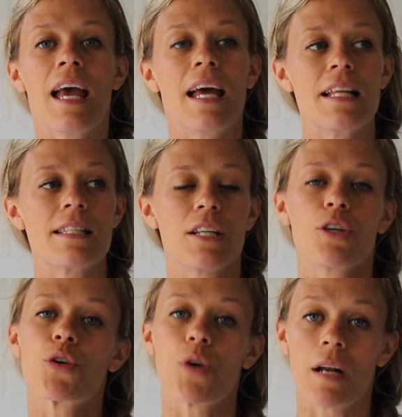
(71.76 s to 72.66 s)
And it's an
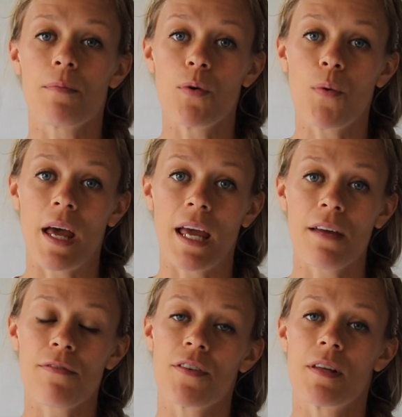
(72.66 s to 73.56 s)
incredible
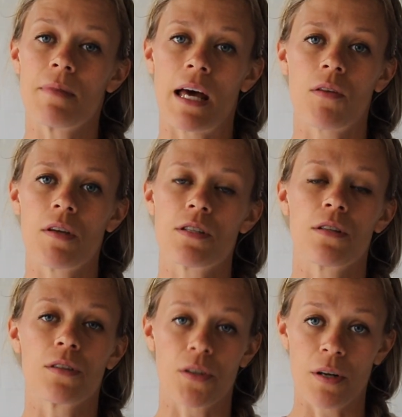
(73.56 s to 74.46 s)
way for them not only to
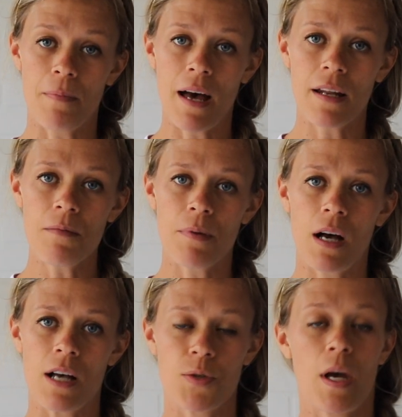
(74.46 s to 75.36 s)
learn about it, but
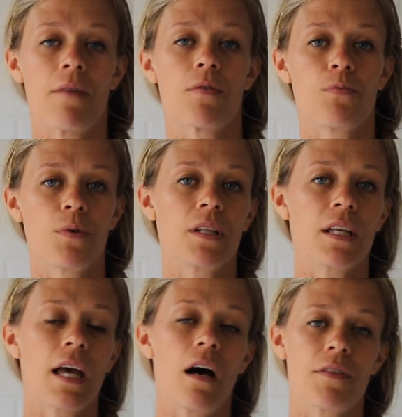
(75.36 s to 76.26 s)
also have a
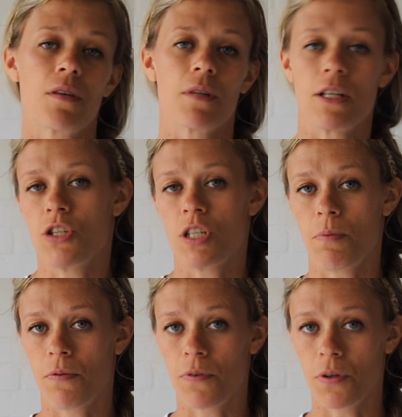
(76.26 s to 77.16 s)
really healthy relationship
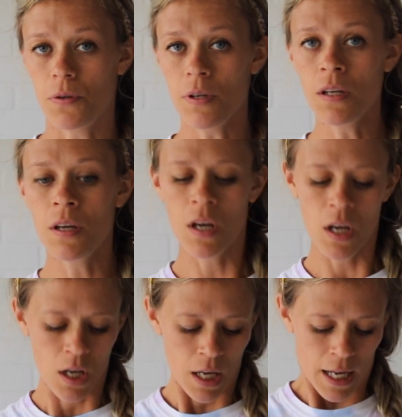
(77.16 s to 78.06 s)
with
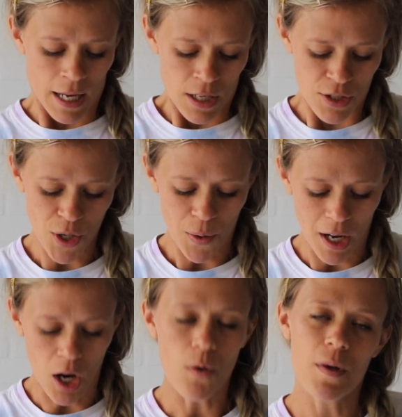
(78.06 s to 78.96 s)
food. So I
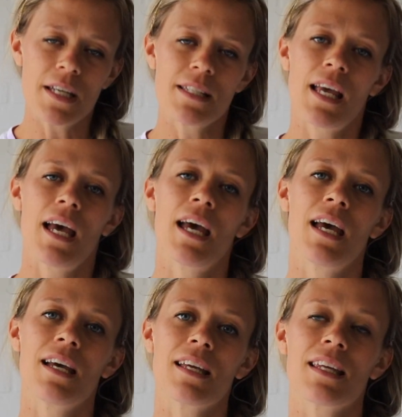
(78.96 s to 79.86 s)
always
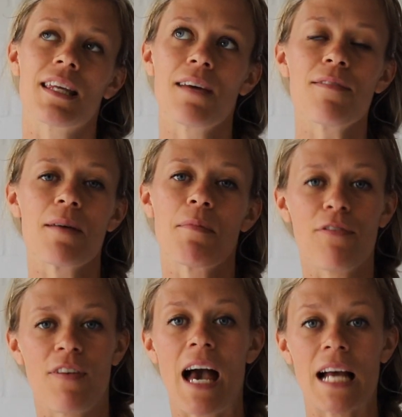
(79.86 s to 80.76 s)
give them a
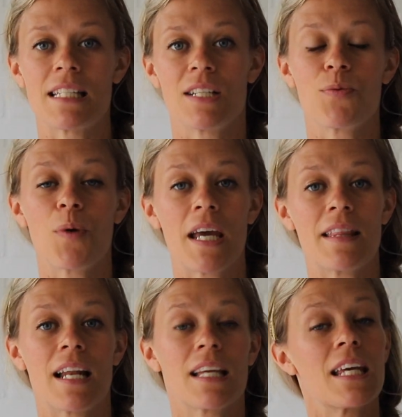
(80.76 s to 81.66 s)
fact in a way
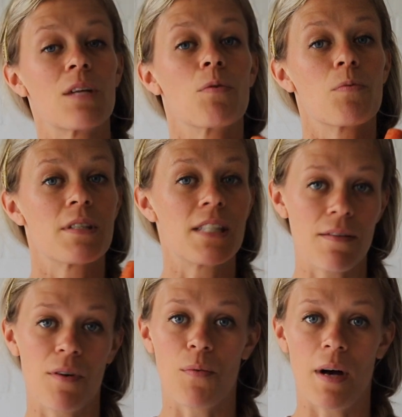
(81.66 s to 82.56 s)
that a kid will receive
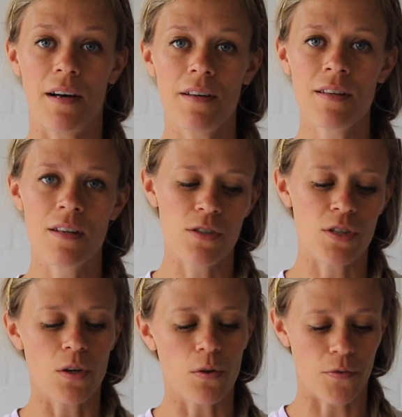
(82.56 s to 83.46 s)
it well.
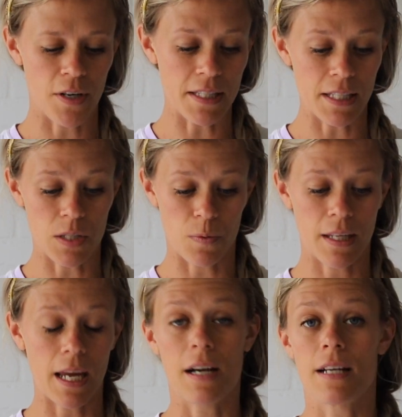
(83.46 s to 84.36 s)
So for instance, with
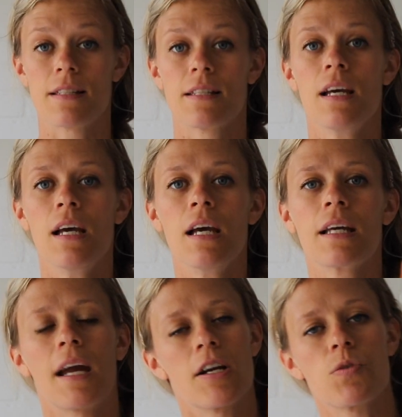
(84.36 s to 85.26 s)
carrots.
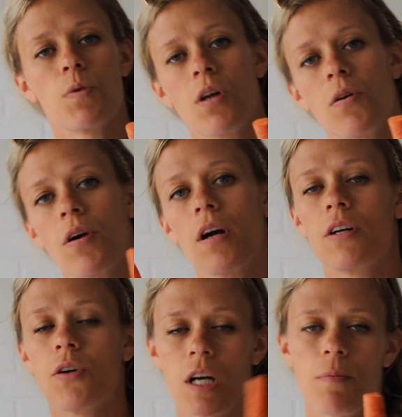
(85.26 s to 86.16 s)
Carrots we know that are
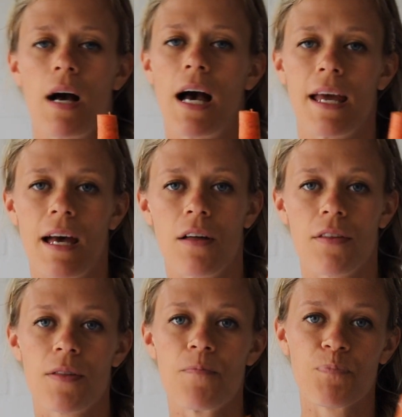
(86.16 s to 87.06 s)
incredible eye
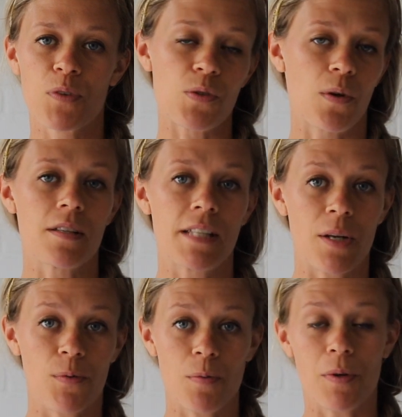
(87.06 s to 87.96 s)
health. So I'll say
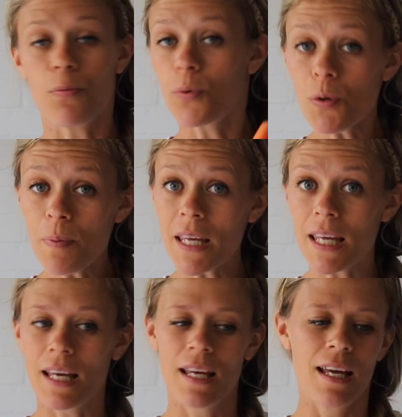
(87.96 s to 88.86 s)
to Ruby,
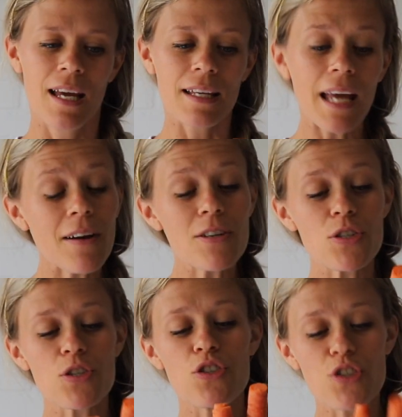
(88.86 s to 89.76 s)
Ruby, carrots
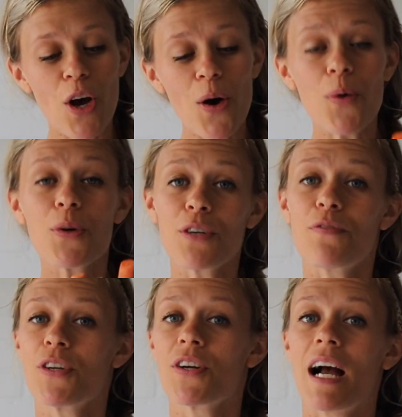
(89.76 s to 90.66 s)
are so good
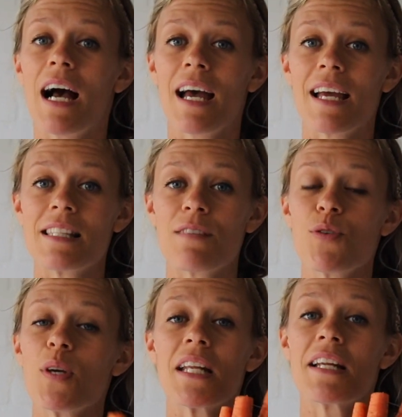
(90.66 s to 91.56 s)
for your eyes. If
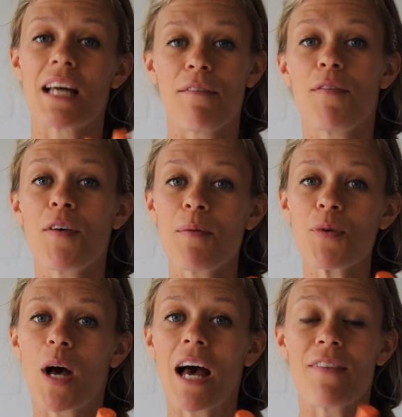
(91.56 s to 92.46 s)
you eat enough of them,
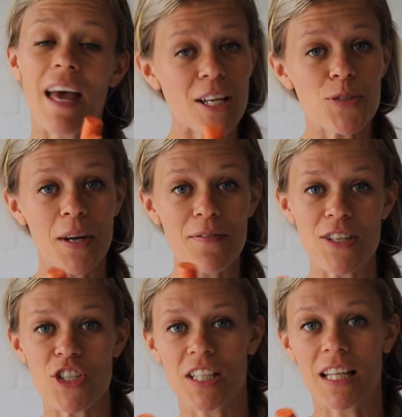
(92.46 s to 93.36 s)
you'll have x-ray
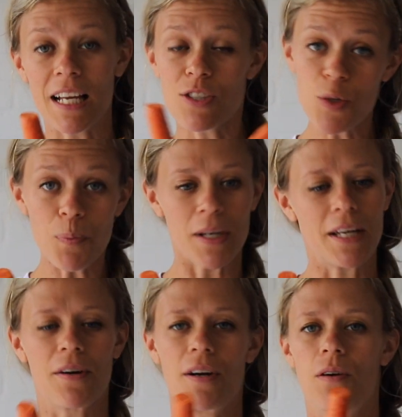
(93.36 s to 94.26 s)
vision like a
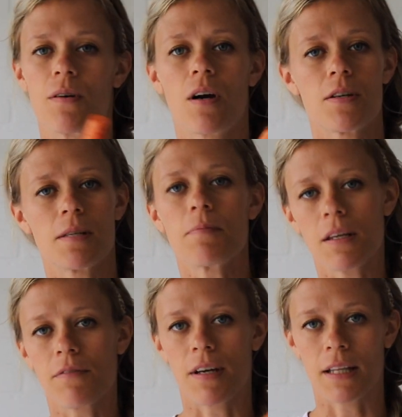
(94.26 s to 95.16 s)
superhero or something
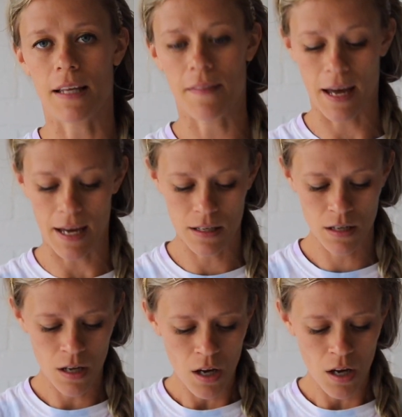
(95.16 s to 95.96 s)
fun like that.